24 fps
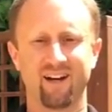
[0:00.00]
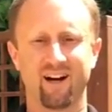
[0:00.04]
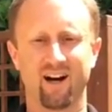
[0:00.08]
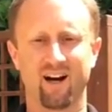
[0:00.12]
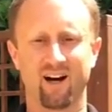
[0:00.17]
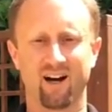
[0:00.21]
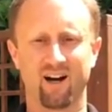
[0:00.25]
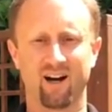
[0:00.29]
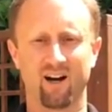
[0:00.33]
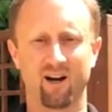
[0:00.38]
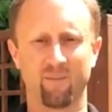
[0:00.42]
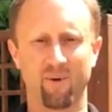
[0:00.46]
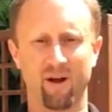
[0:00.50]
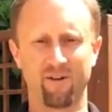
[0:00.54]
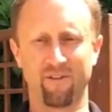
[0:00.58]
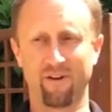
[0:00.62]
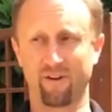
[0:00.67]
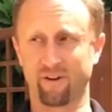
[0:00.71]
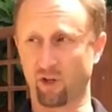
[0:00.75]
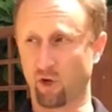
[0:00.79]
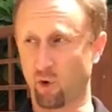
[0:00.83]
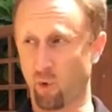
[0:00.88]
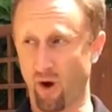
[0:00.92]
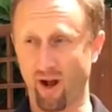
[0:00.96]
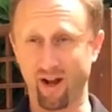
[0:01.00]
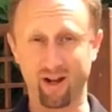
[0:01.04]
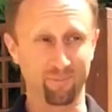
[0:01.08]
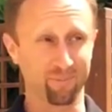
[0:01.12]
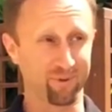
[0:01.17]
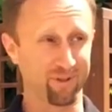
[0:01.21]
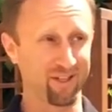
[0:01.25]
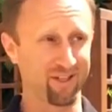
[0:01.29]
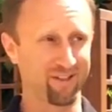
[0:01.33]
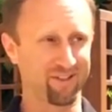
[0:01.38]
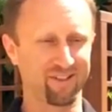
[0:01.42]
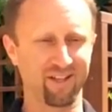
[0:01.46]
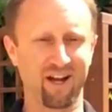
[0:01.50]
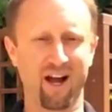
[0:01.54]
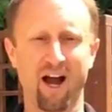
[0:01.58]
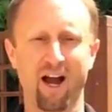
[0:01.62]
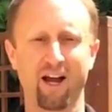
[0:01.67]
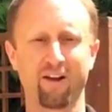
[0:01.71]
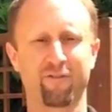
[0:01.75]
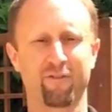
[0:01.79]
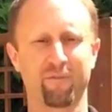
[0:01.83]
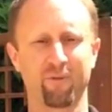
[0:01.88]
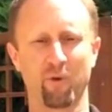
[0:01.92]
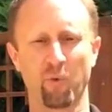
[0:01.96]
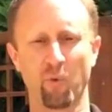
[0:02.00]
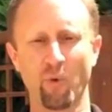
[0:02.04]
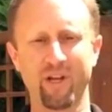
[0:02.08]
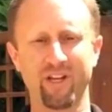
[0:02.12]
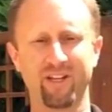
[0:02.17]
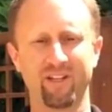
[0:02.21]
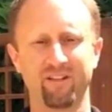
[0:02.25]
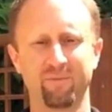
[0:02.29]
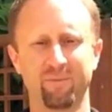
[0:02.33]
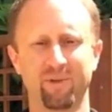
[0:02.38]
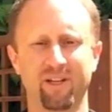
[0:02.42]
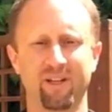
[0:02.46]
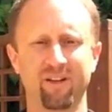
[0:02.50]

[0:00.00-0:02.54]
I found a quiet place to hide from the wind